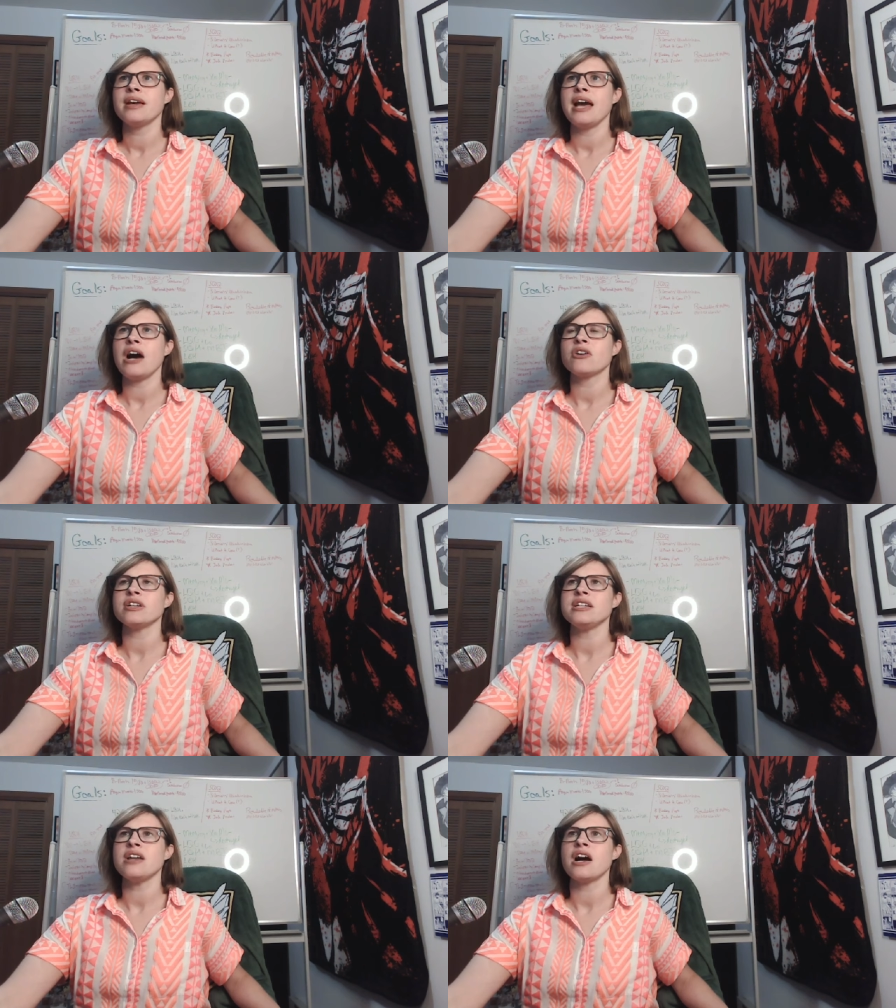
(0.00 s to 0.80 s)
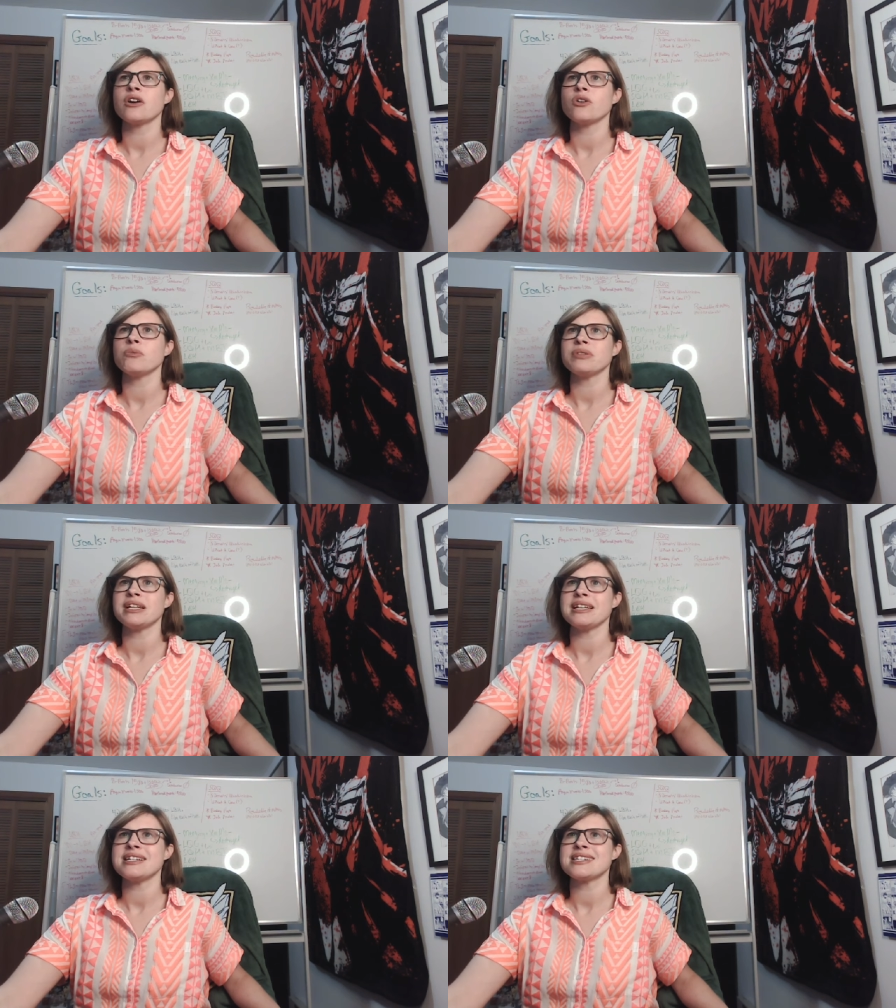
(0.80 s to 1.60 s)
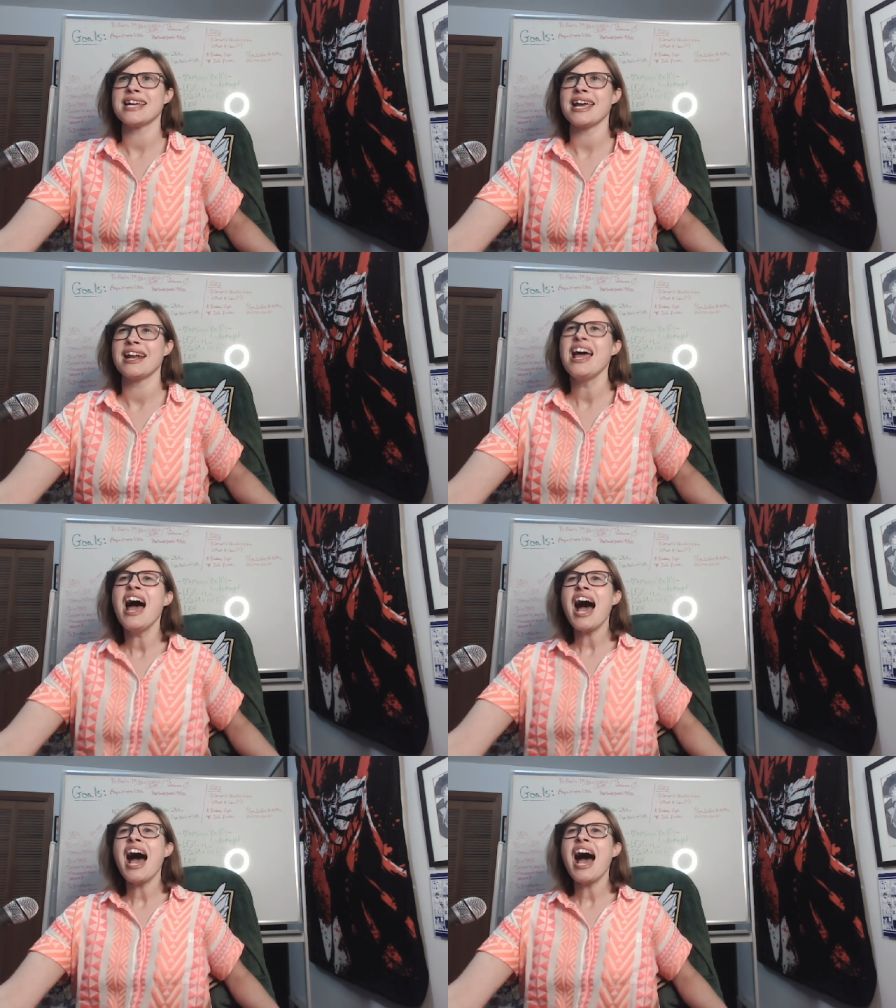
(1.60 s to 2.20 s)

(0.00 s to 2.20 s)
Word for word: How could he not go completely insane?